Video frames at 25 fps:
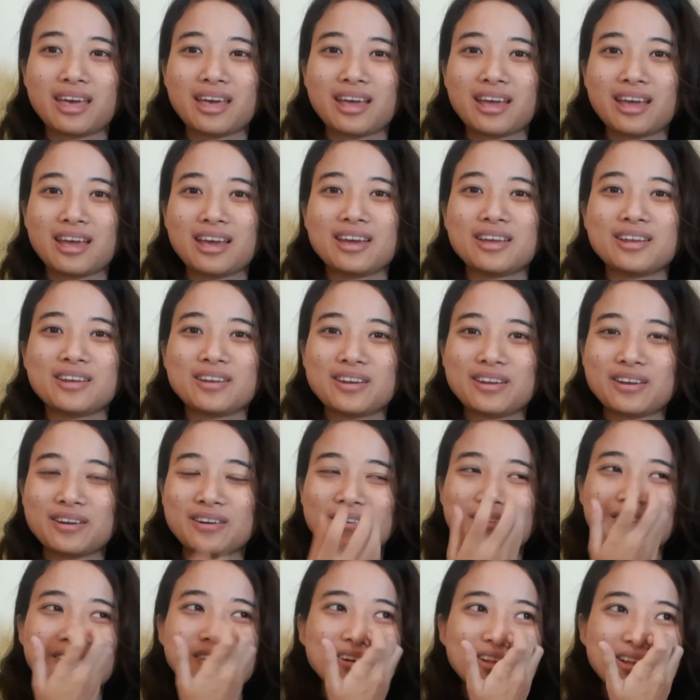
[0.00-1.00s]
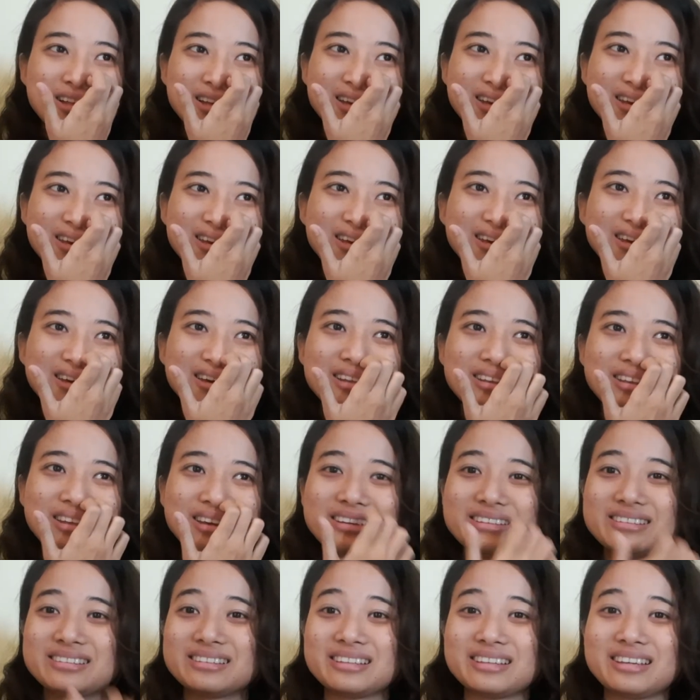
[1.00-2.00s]
don't know, like
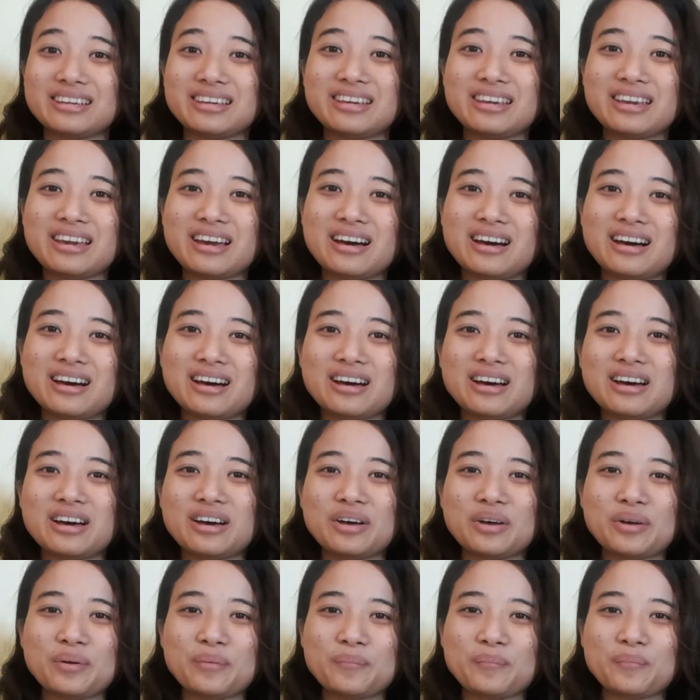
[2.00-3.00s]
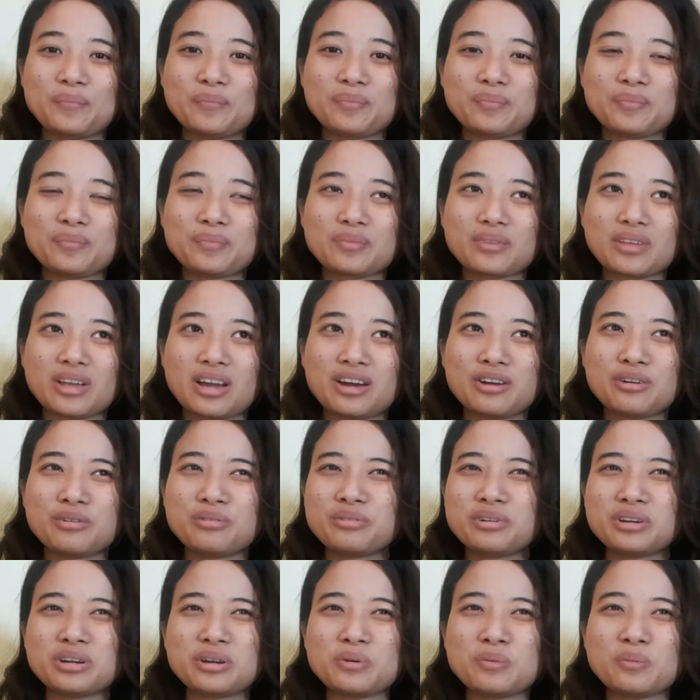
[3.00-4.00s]
lately I don't
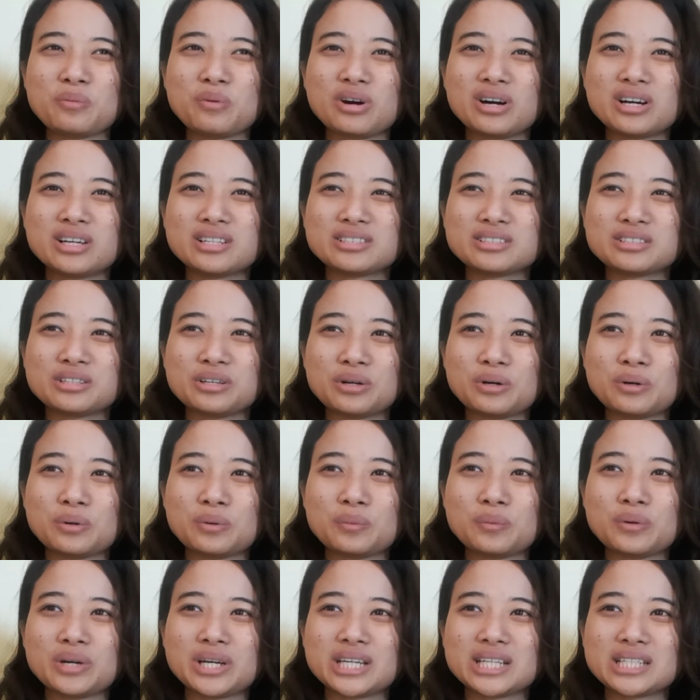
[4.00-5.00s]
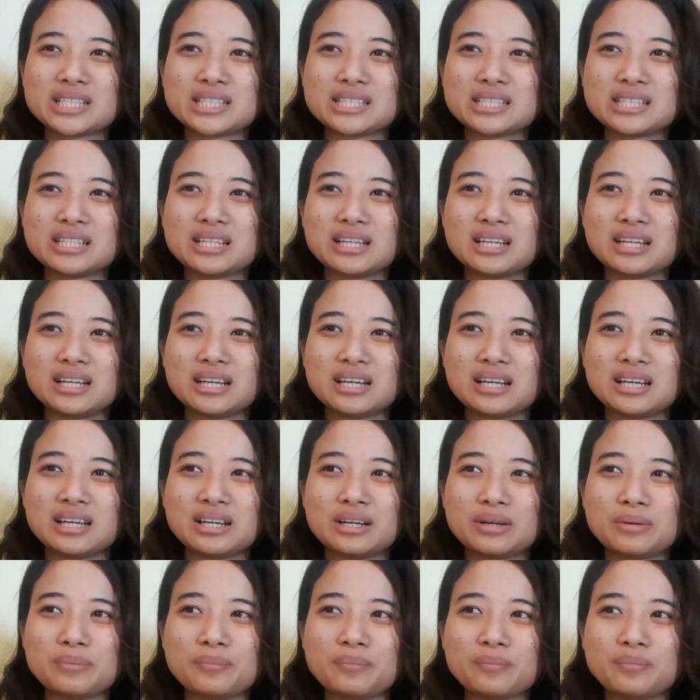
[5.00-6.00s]
really want to go with
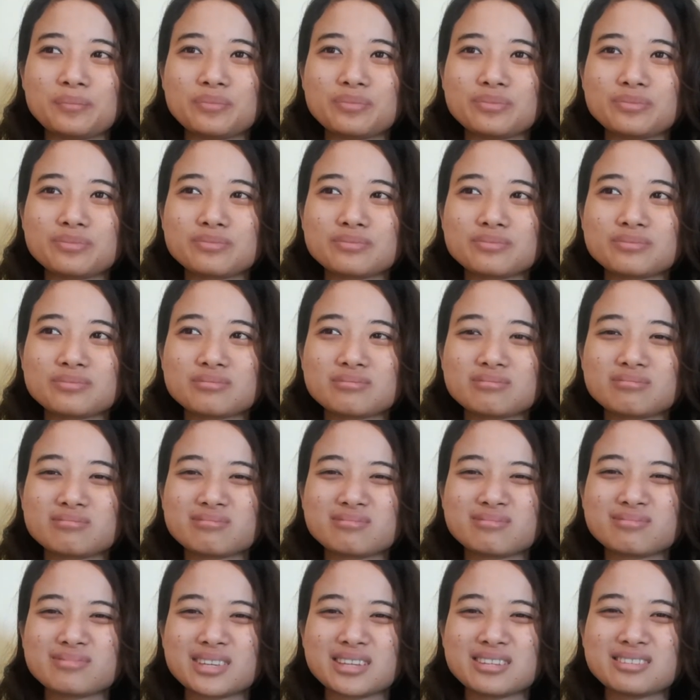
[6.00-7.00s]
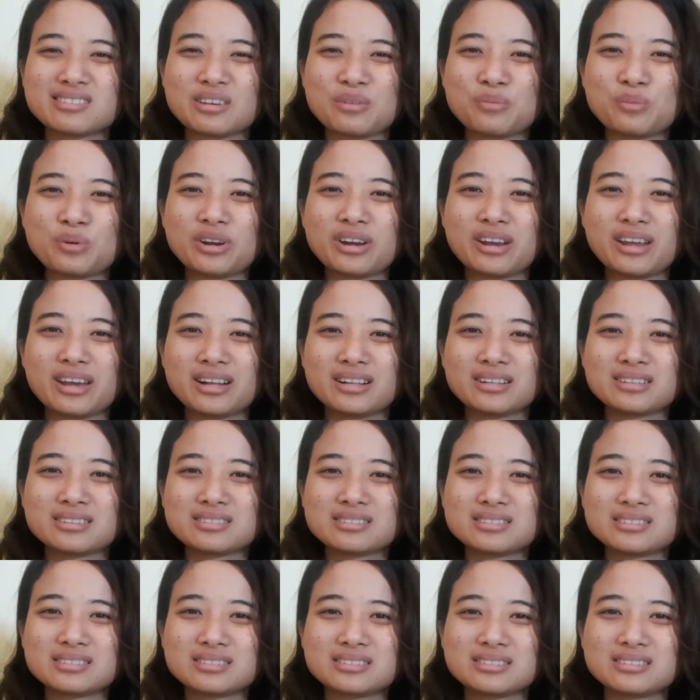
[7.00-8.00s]
um someone else
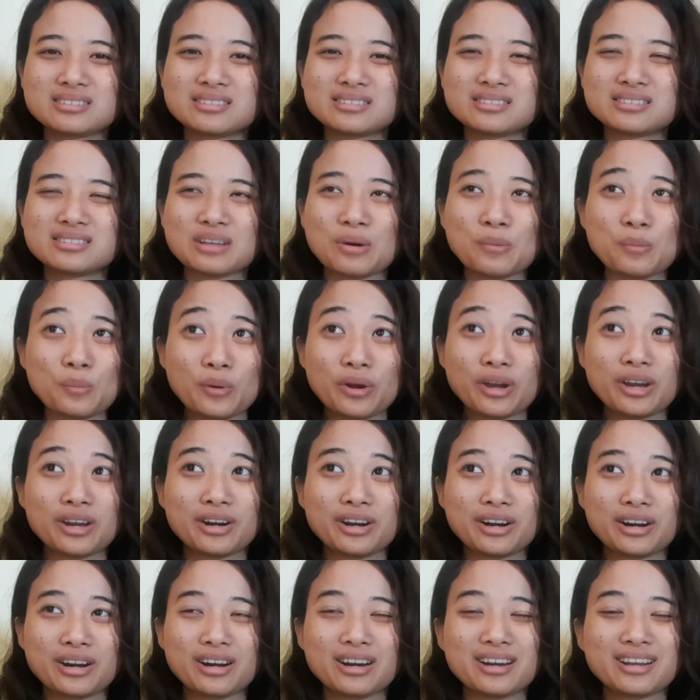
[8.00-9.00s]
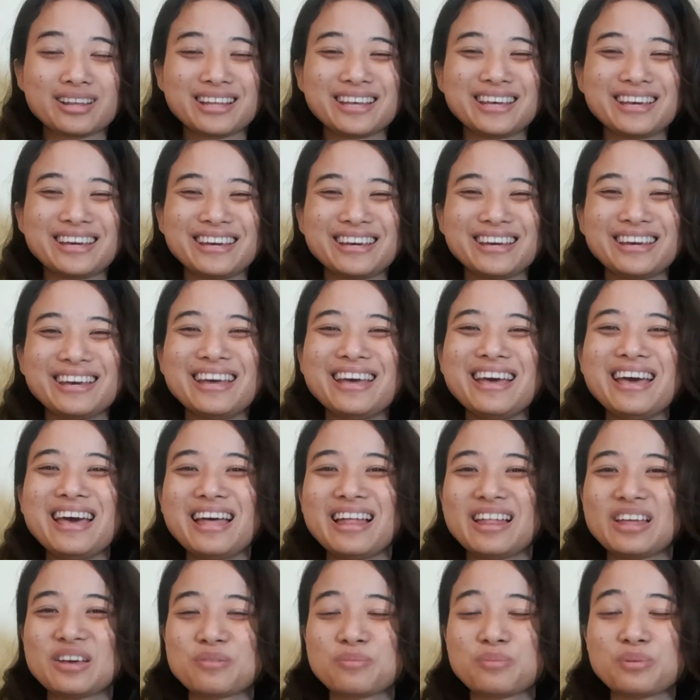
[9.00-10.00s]
somewhere.
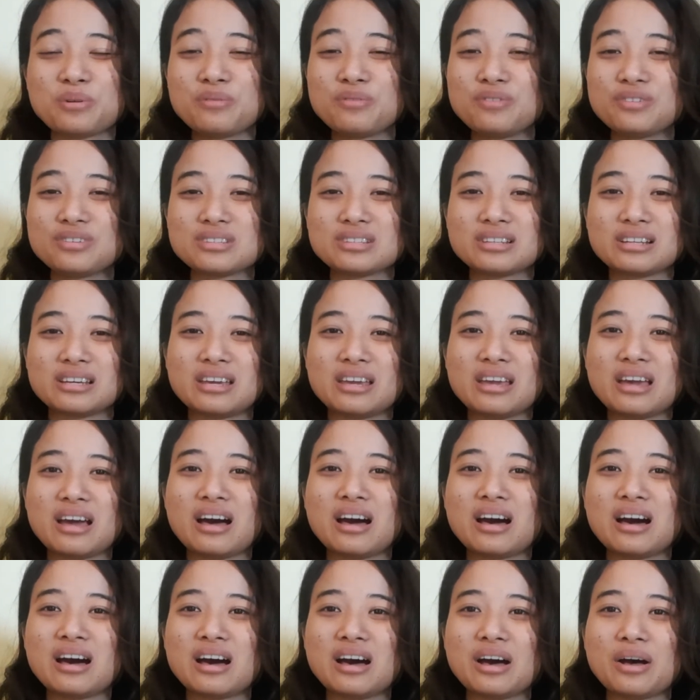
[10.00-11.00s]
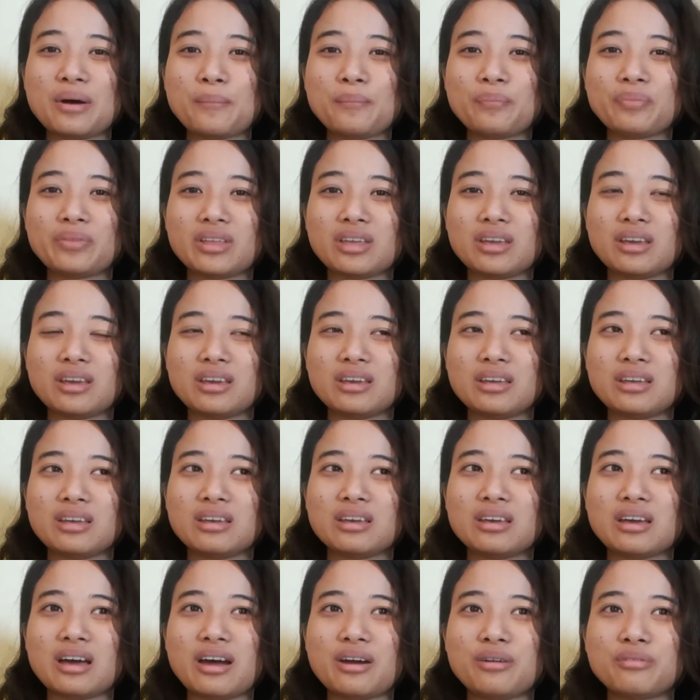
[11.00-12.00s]
Like previously
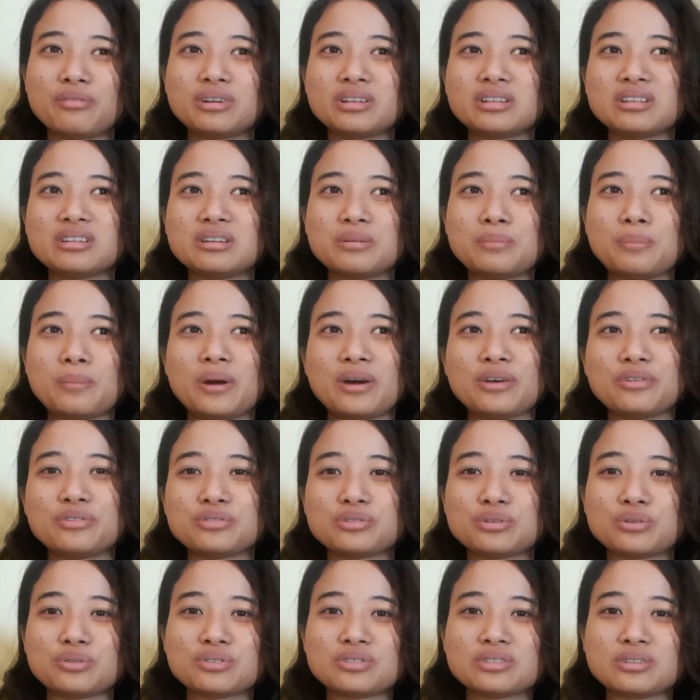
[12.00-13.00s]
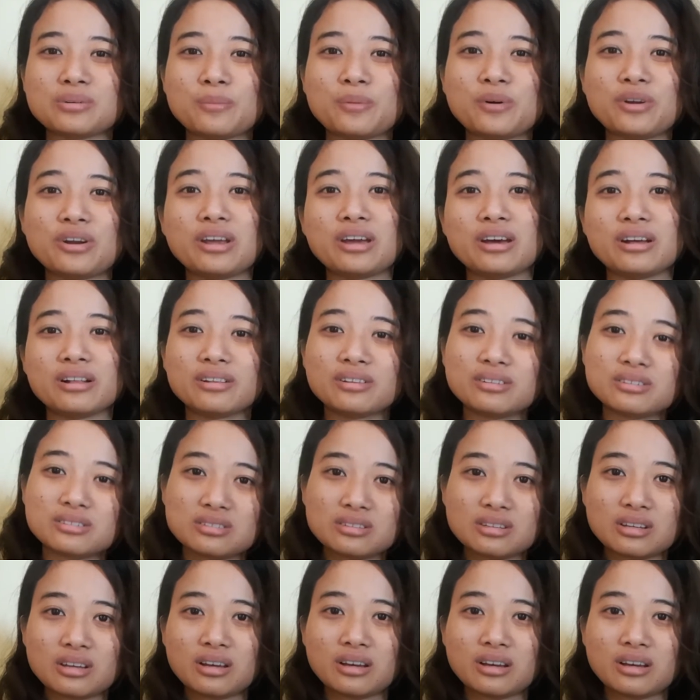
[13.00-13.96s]
it really depends on someone else.